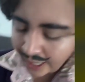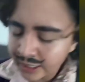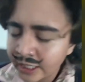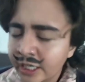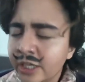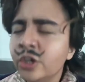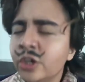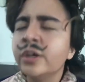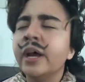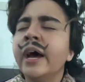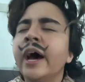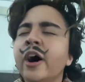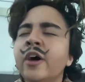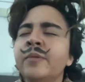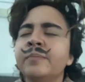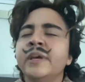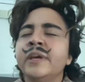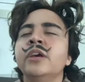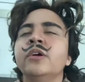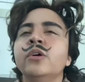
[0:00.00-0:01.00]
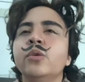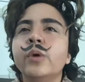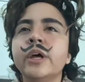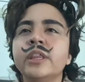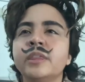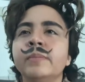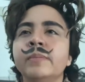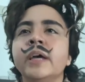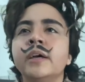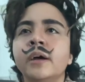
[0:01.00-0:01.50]
I need you to help me
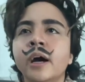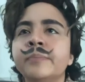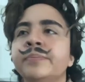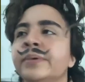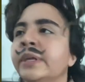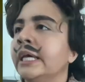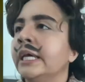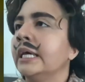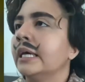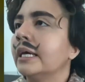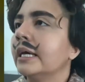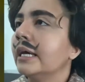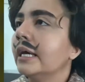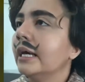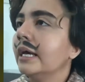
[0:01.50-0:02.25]
with my company.